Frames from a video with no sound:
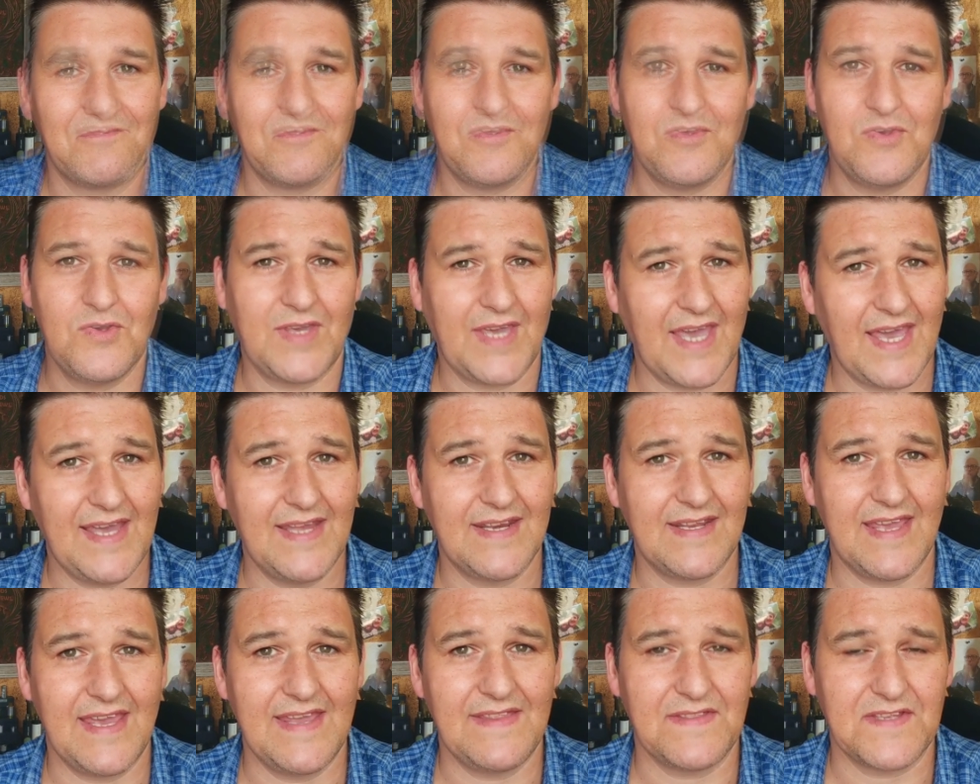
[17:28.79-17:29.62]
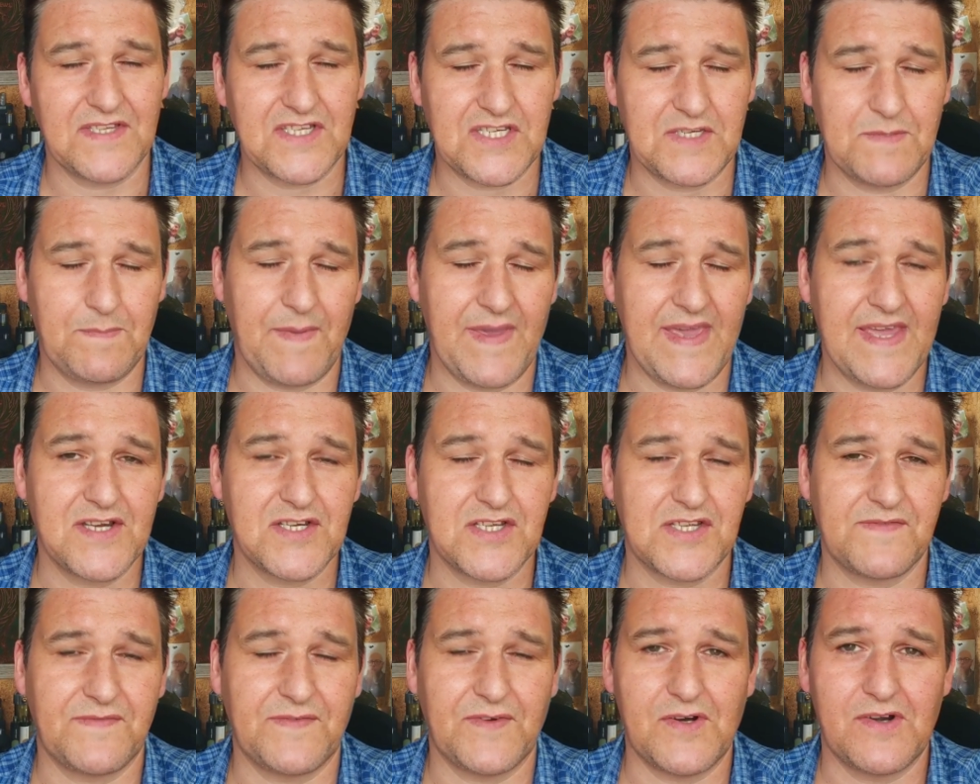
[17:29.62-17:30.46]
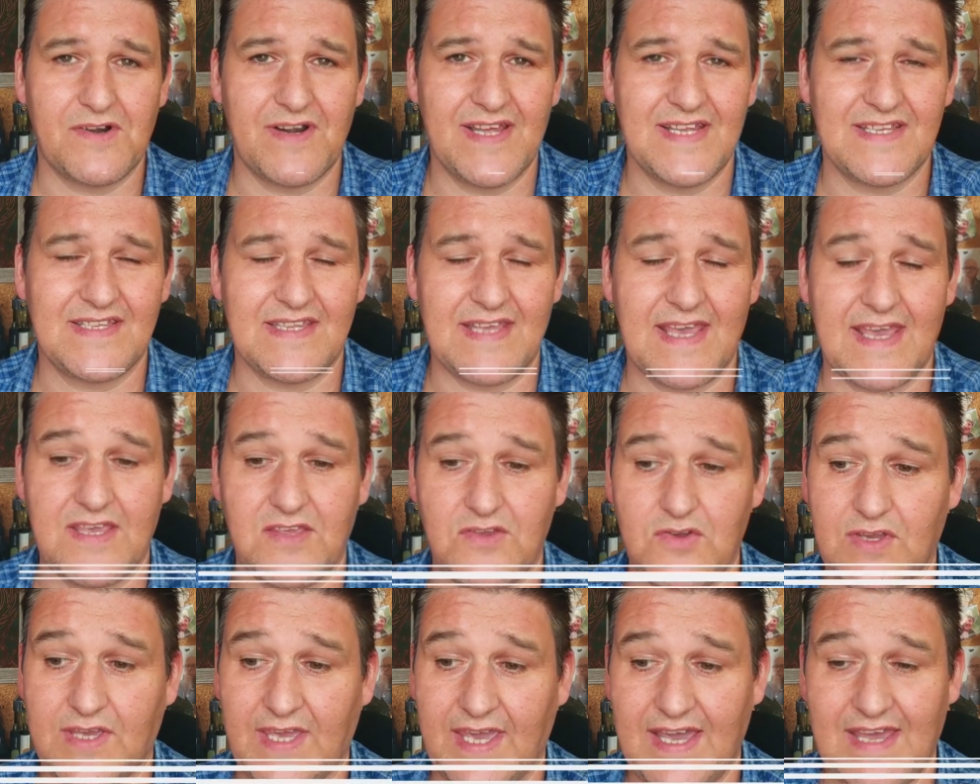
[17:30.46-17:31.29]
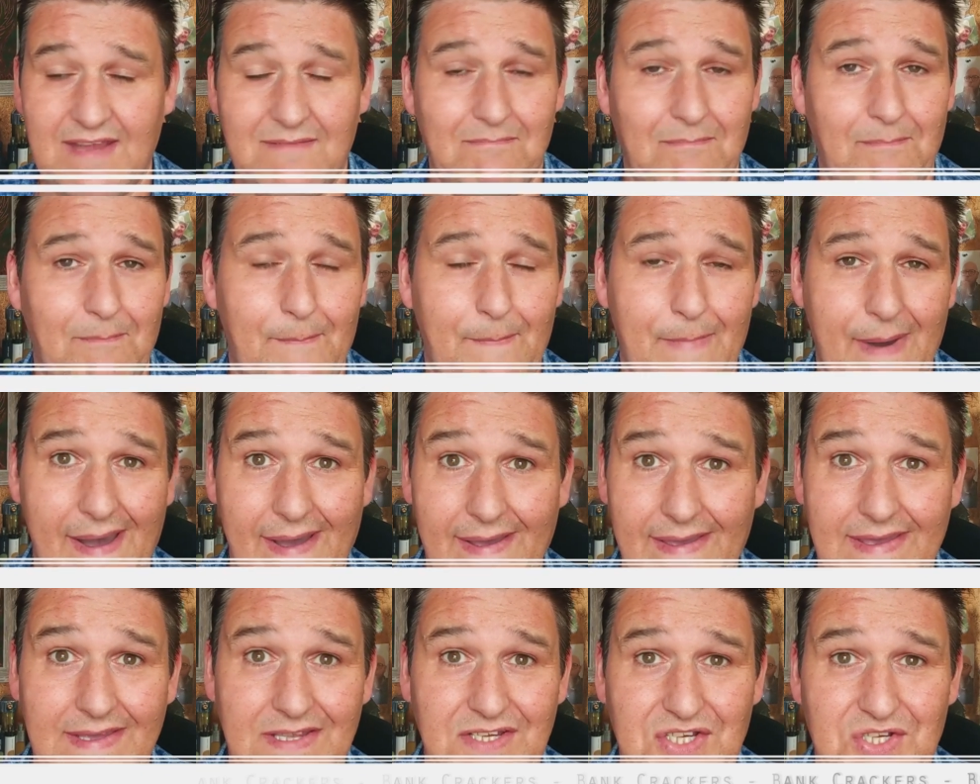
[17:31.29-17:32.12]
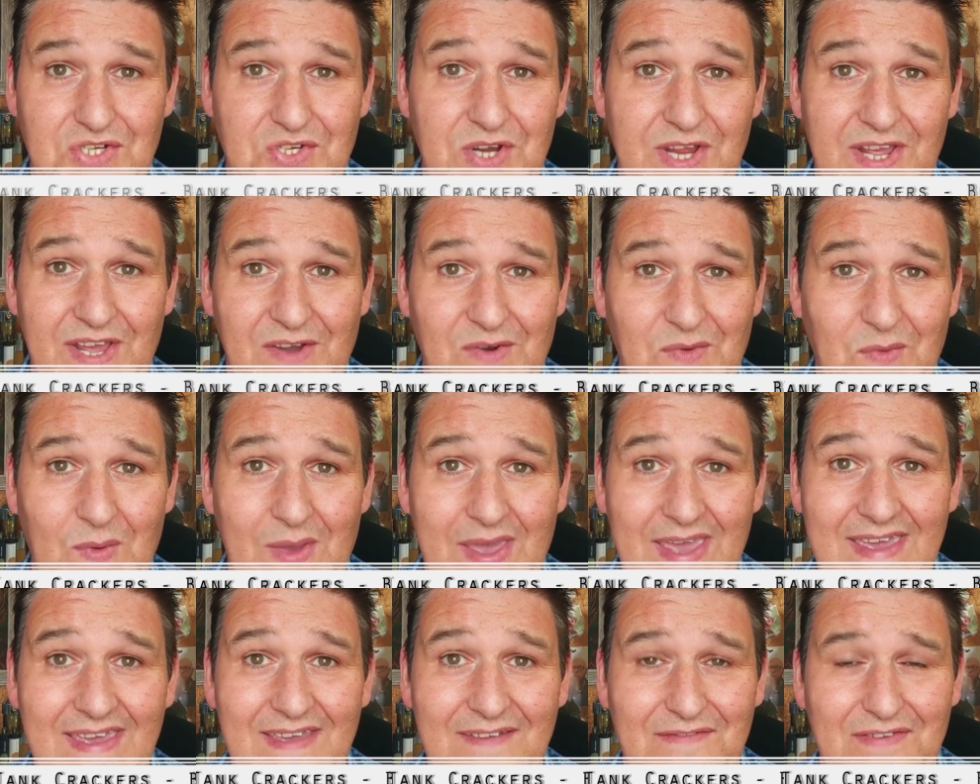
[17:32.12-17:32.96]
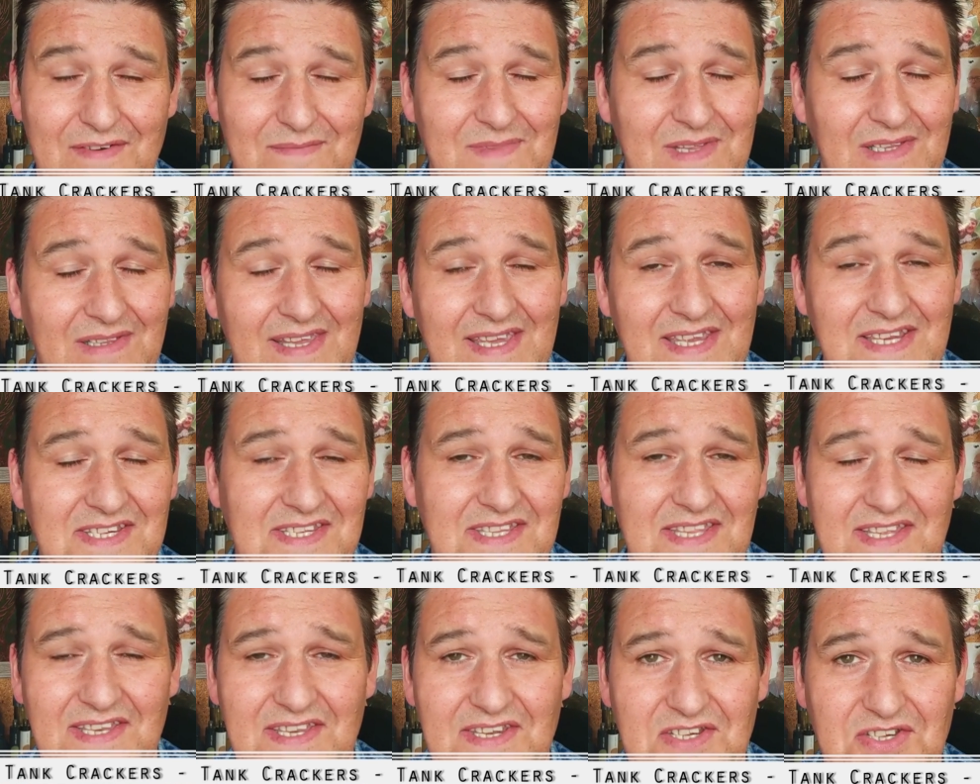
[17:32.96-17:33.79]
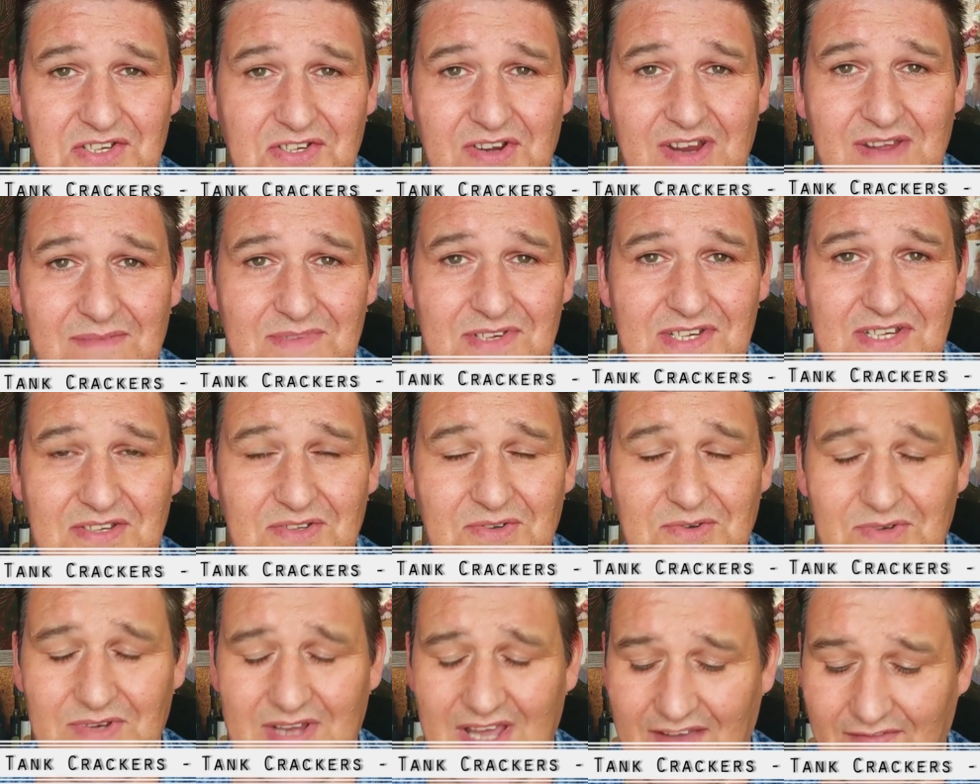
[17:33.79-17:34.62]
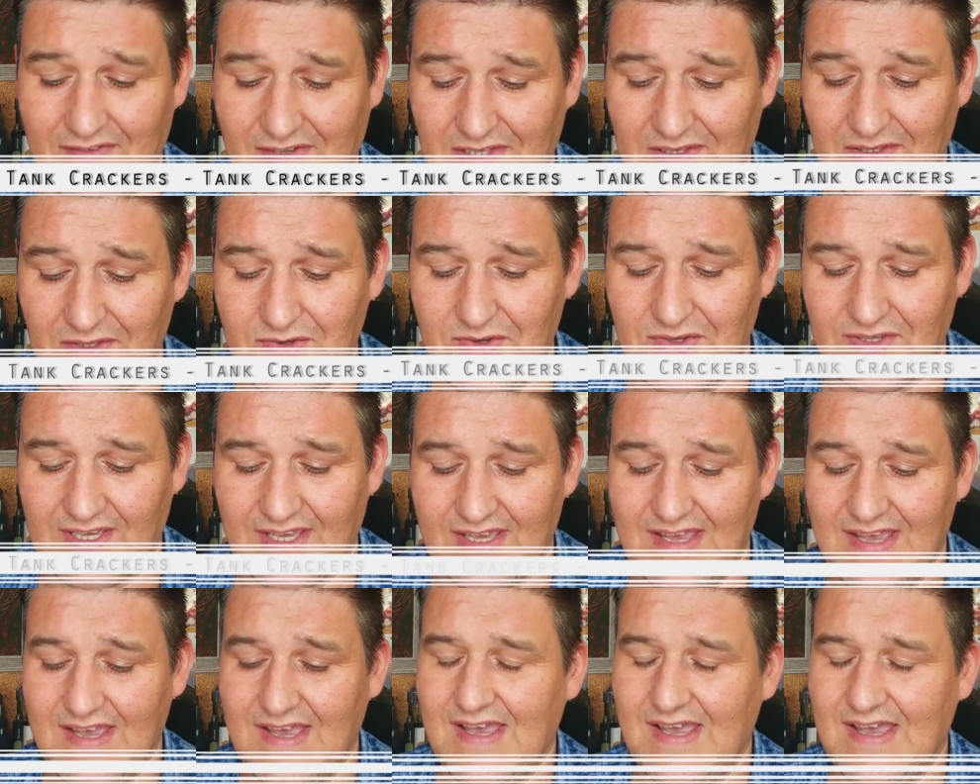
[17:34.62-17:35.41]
You can get the spares for it. You can buy it straight away from the links in the description. Go and have a look.